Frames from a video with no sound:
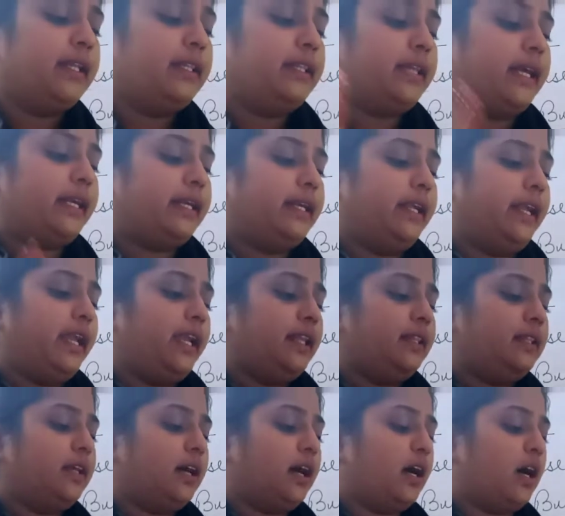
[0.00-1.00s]
that lay
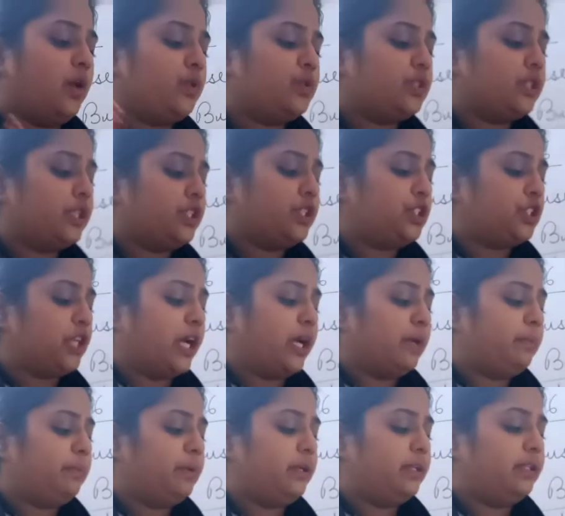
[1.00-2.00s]
in the house that
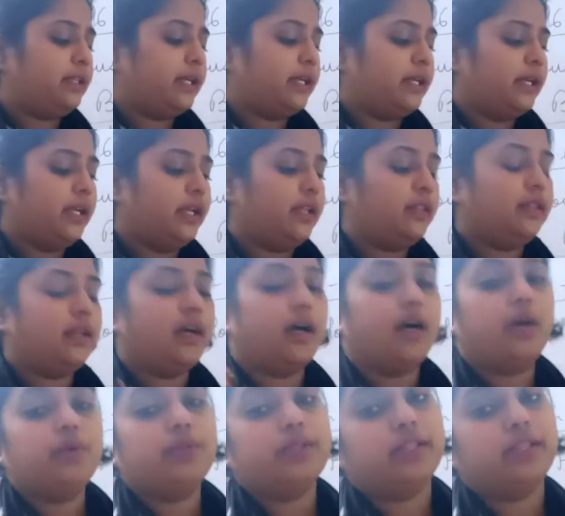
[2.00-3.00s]
Jack built, that lay in the house